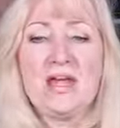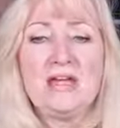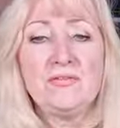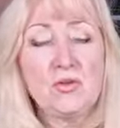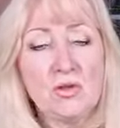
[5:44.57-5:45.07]

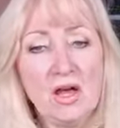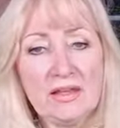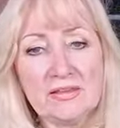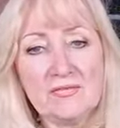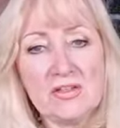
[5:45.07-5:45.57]
If you
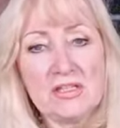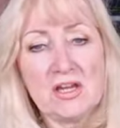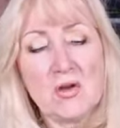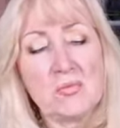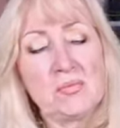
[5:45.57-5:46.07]
like the
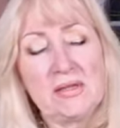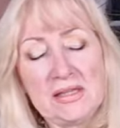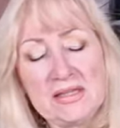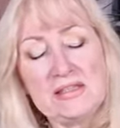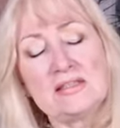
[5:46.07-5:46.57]
video,
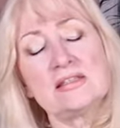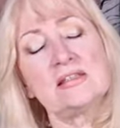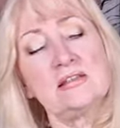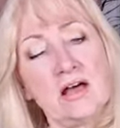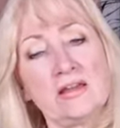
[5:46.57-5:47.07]
please
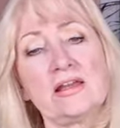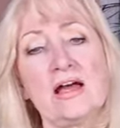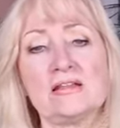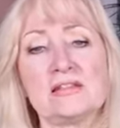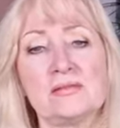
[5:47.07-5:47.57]
like
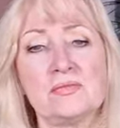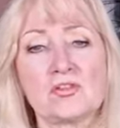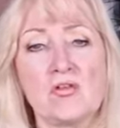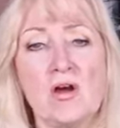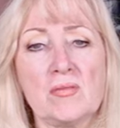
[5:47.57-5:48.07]
and
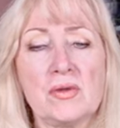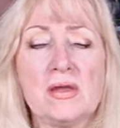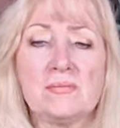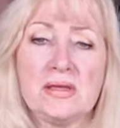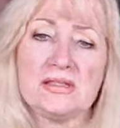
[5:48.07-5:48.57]
subscribe.
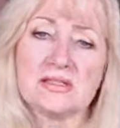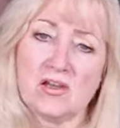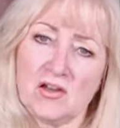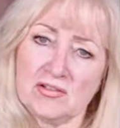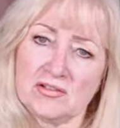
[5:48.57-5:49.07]
It means a
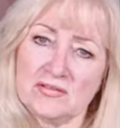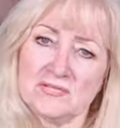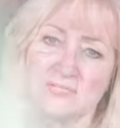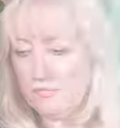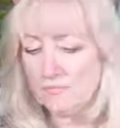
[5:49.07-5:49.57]
lot.
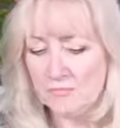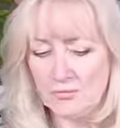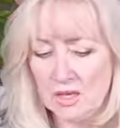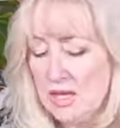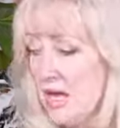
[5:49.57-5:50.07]

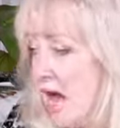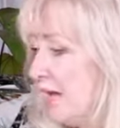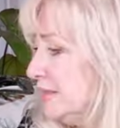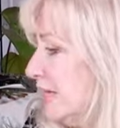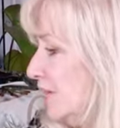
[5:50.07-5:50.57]

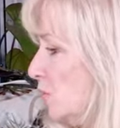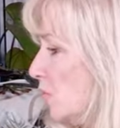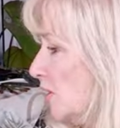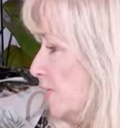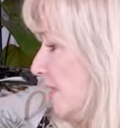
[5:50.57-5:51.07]
Another
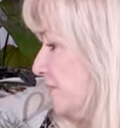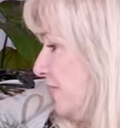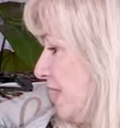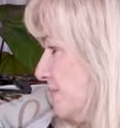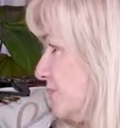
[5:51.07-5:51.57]
one of my
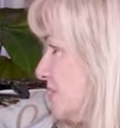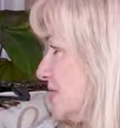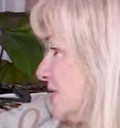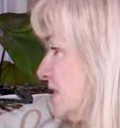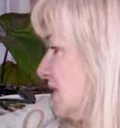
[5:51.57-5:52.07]

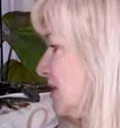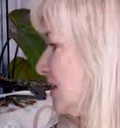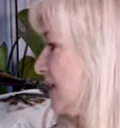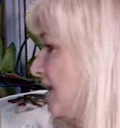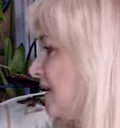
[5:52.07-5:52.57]
favourites
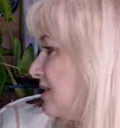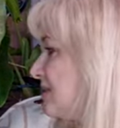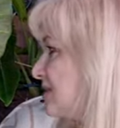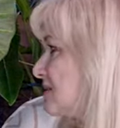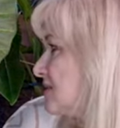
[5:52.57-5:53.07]
is